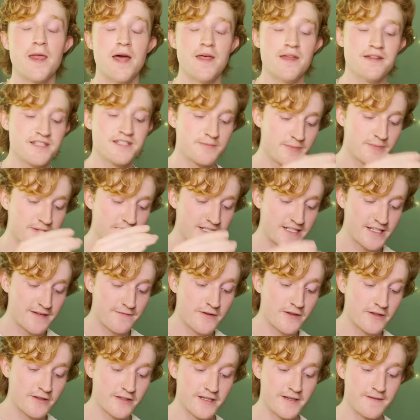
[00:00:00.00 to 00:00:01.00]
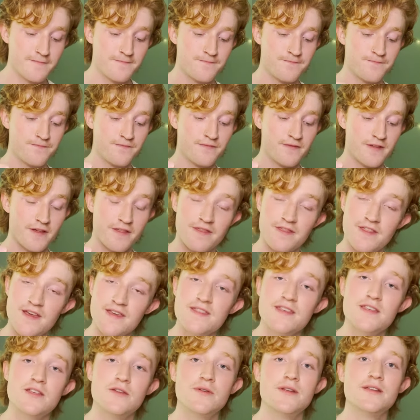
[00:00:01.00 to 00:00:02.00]
And specifically, the thing
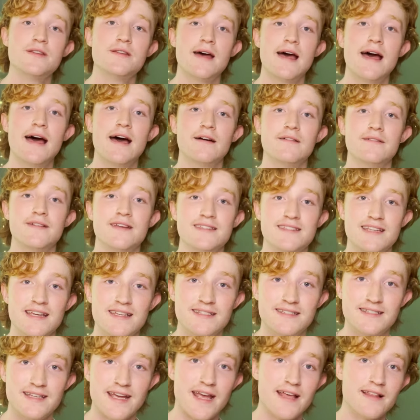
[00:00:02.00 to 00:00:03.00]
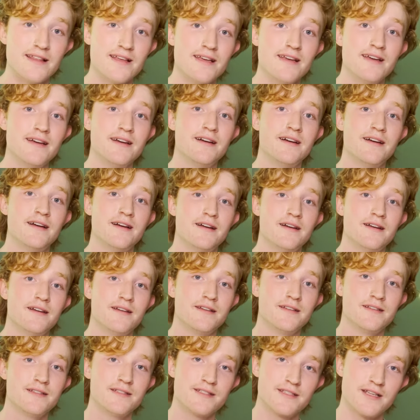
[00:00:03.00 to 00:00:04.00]
that you need to have is a daily
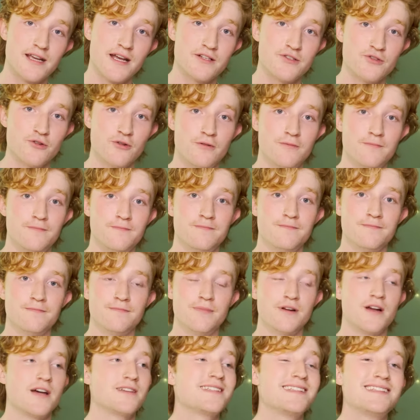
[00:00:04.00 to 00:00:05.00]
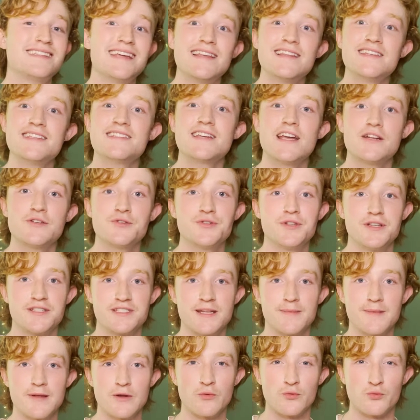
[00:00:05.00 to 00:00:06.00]
schedule, because a daily schedule does
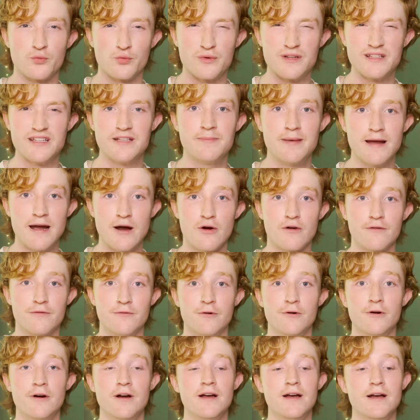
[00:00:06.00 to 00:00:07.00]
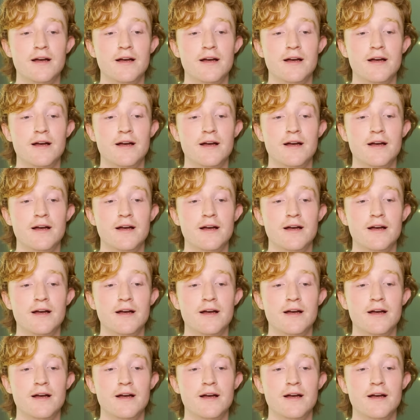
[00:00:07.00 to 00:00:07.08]
something really powerful.